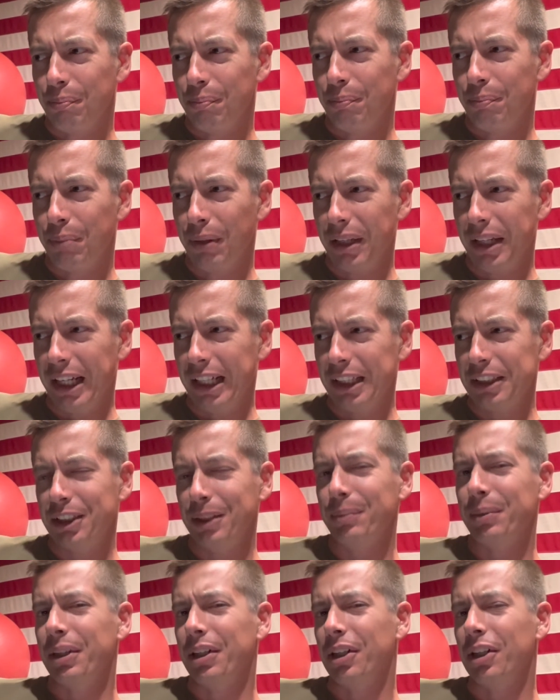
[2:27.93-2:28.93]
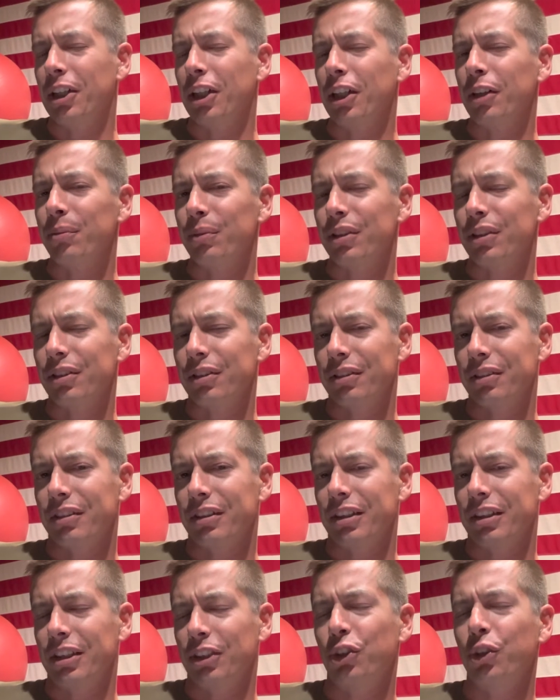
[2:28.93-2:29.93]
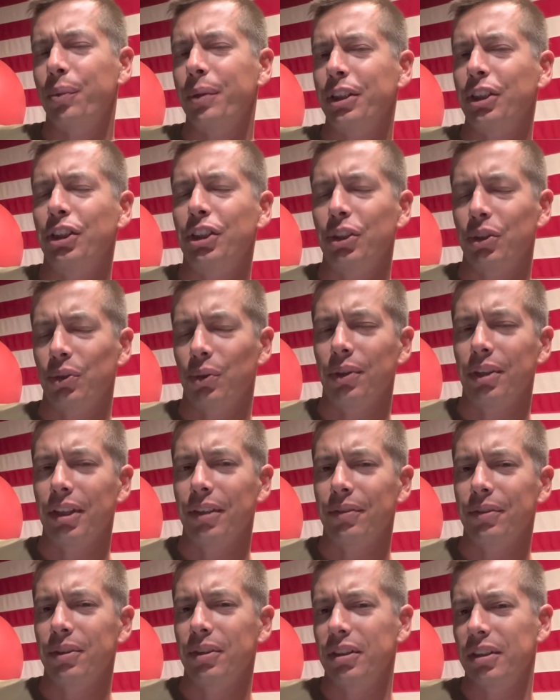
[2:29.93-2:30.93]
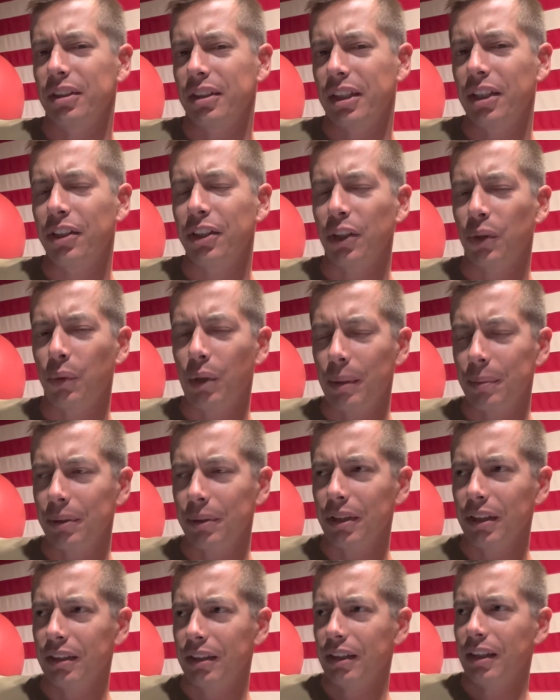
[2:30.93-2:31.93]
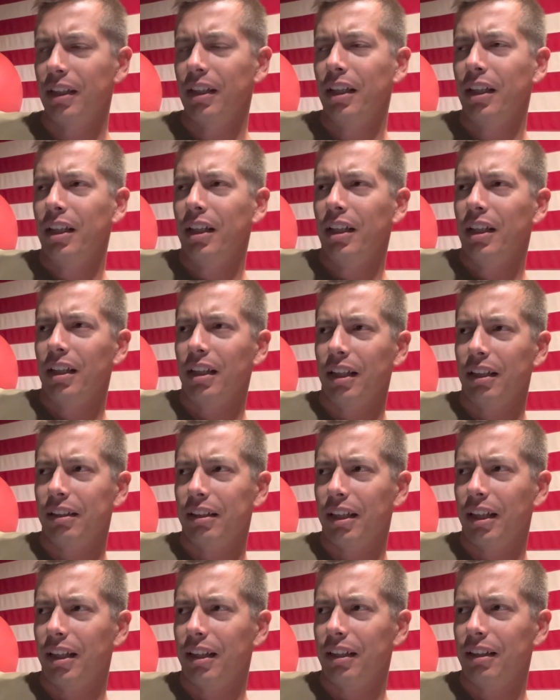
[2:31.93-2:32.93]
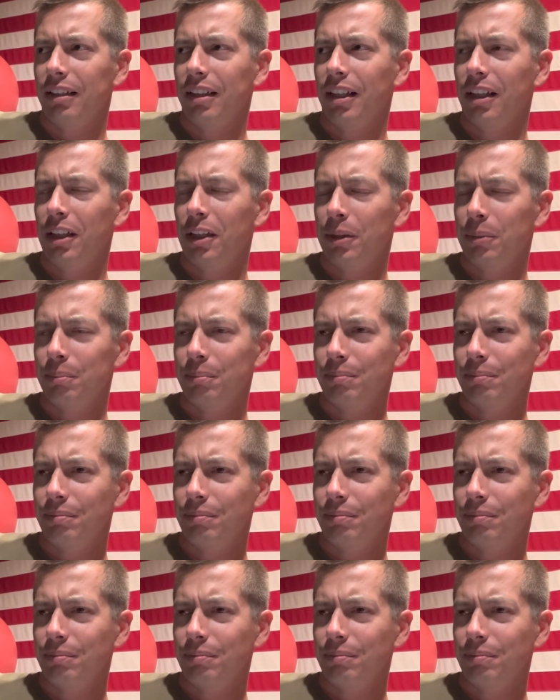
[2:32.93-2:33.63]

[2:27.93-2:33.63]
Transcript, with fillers: but had she been armed, assuming she's old enough to carry a weapon like that, um,